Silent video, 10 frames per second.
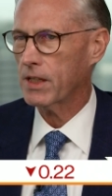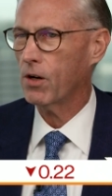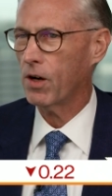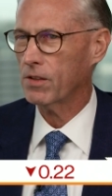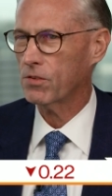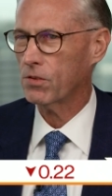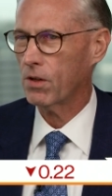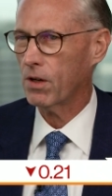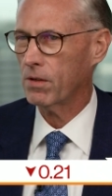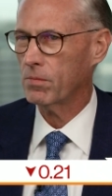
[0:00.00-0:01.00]
costs
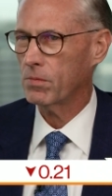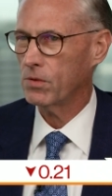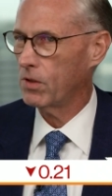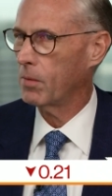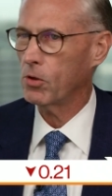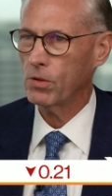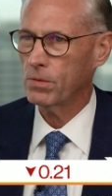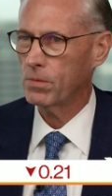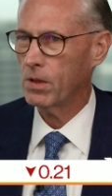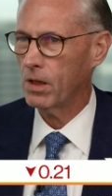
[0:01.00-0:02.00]
are double,
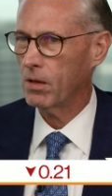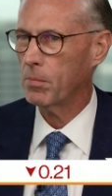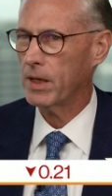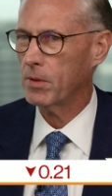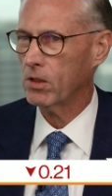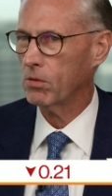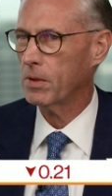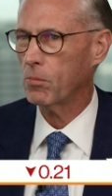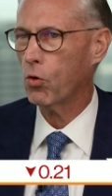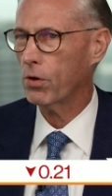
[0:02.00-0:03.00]
um, maybe a little
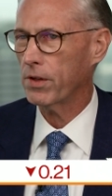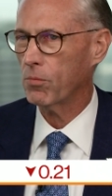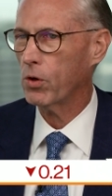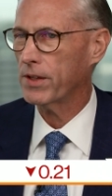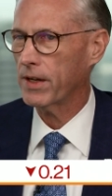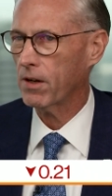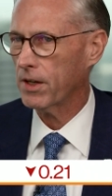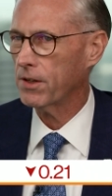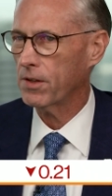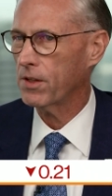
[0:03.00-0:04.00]
bit more than what they are
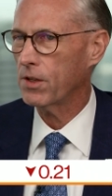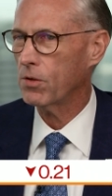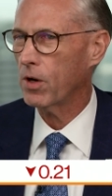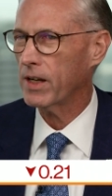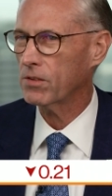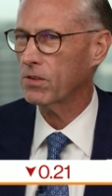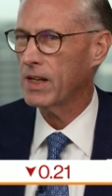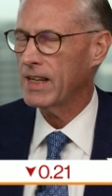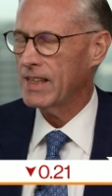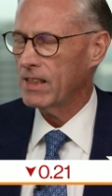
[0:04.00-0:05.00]
here in the U.S.
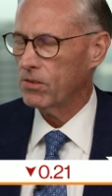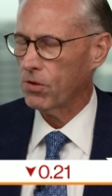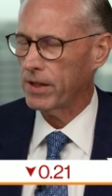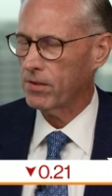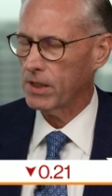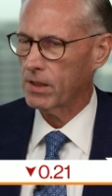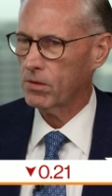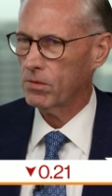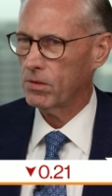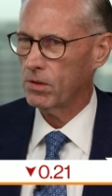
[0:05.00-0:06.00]
So I
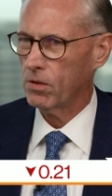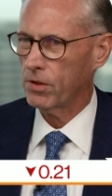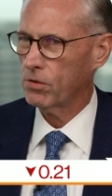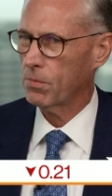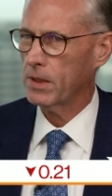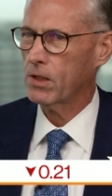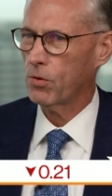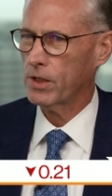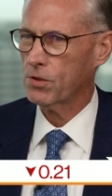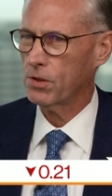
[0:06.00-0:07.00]
think, you know, there's a big
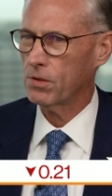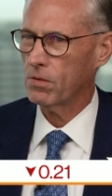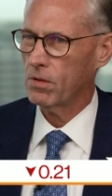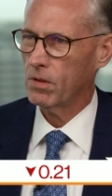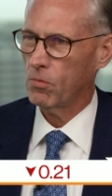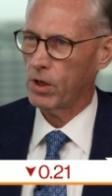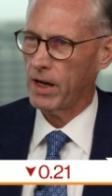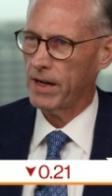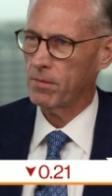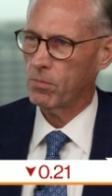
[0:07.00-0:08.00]
question. When
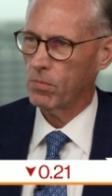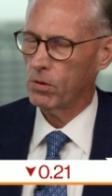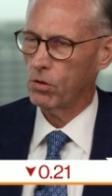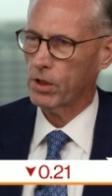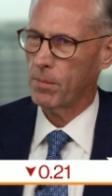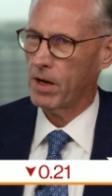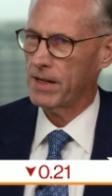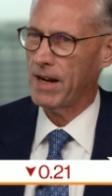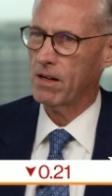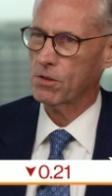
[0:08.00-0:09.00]
I look at my
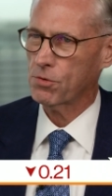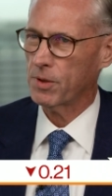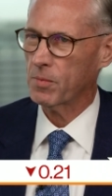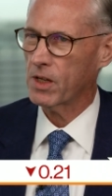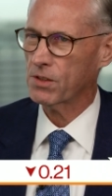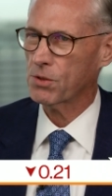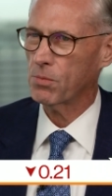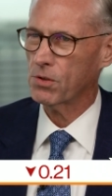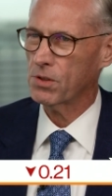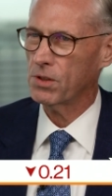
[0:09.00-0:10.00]
downstream
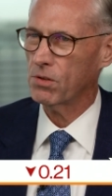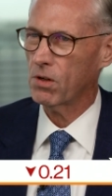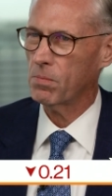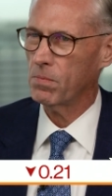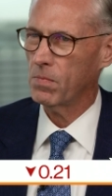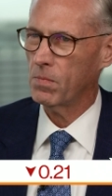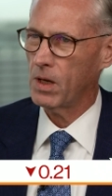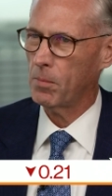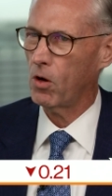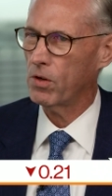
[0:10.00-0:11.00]
customers in Europe,
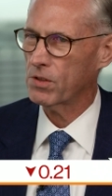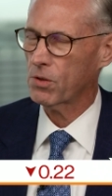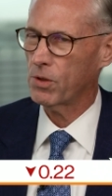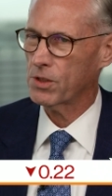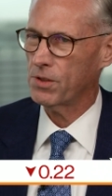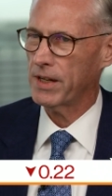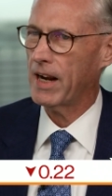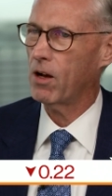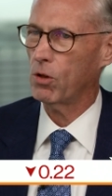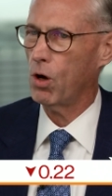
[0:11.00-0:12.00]
I'm always questioning
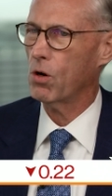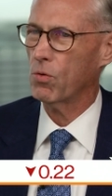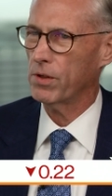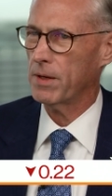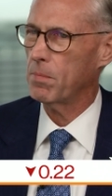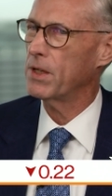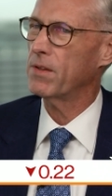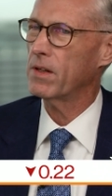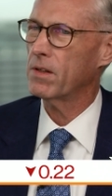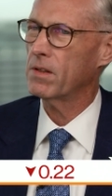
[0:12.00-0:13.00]
how long will they be
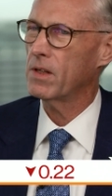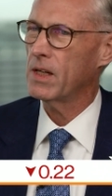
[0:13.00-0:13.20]
there?